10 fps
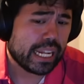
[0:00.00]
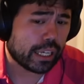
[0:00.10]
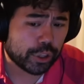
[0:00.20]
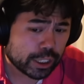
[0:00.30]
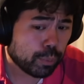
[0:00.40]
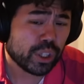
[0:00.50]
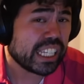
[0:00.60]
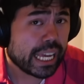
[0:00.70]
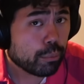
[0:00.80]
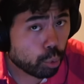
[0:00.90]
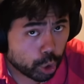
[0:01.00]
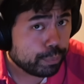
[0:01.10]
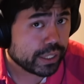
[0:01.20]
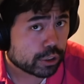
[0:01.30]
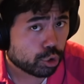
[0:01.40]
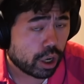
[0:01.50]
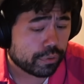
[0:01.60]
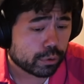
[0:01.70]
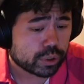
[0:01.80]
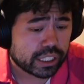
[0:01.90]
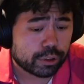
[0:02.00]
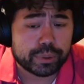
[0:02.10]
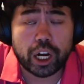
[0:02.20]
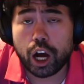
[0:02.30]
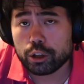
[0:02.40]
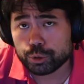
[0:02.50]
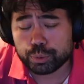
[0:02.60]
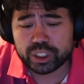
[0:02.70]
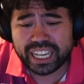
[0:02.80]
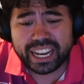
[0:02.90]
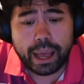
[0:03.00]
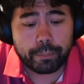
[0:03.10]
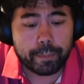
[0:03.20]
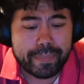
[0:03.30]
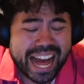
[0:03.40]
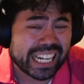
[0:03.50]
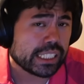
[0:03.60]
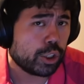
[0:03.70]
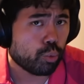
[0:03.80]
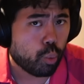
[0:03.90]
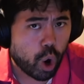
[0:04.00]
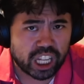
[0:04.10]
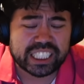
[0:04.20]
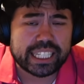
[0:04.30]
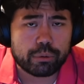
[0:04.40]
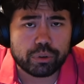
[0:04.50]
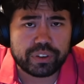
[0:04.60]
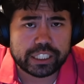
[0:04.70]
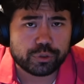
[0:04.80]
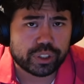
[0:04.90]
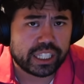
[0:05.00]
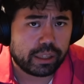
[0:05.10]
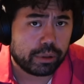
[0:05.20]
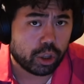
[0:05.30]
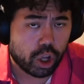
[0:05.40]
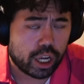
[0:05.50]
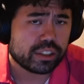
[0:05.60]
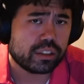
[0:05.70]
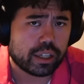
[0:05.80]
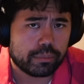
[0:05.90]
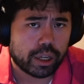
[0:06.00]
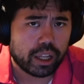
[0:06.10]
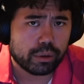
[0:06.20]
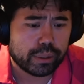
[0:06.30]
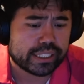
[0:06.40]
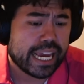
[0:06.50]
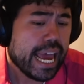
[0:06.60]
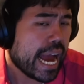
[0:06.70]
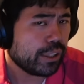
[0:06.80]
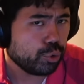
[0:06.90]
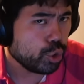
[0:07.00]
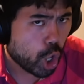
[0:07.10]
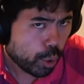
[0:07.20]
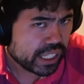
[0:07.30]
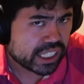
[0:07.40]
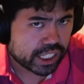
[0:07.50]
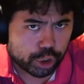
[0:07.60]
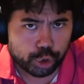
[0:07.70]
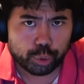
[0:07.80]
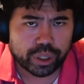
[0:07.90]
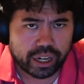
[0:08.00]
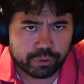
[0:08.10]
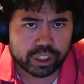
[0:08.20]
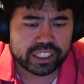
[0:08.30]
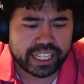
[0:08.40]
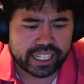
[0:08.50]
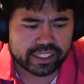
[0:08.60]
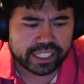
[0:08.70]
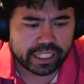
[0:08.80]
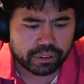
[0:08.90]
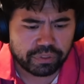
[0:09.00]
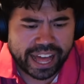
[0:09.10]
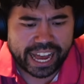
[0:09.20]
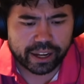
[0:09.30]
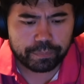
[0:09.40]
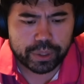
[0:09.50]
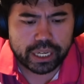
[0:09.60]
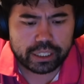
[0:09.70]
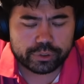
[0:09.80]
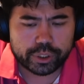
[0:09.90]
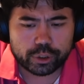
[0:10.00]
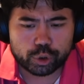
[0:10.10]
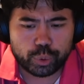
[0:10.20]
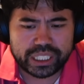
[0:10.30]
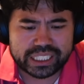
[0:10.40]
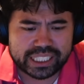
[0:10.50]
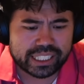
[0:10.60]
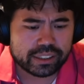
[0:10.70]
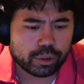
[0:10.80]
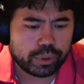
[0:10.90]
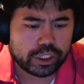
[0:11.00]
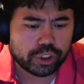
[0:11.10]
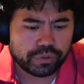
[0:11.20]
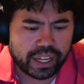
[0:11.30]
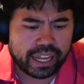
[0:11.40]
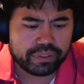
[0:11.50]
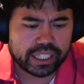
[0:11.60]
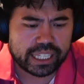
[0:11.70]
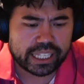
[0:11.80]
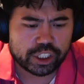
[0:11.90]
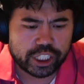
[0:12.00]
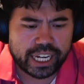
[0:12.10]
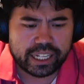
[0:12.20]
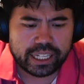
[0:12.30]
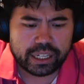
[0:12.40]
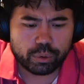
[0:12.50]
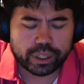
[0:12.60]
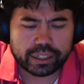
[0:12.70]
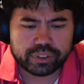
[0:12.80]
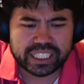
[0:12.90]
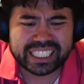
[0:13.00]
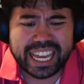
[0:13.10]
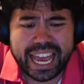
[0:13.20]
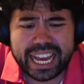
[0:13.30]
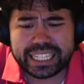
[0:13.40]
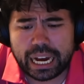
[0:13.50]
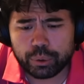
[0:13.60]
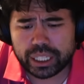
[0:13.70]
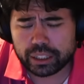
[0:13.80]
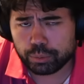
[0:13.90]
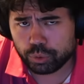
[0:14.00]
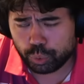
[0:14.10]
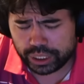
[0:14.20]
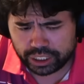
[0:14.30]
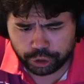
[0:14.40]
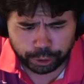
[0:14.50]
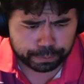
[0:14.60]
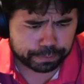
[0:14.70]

Now at this point, the game would be a draw if there was increment 100%, but Magnus here wants to get revenge for the game he lost on time to Alireza, and you know he's going to do whatever it takes to get the flag. So he goes queen e6, queen g5, king h8, rook f6, and now we get the move queen e2.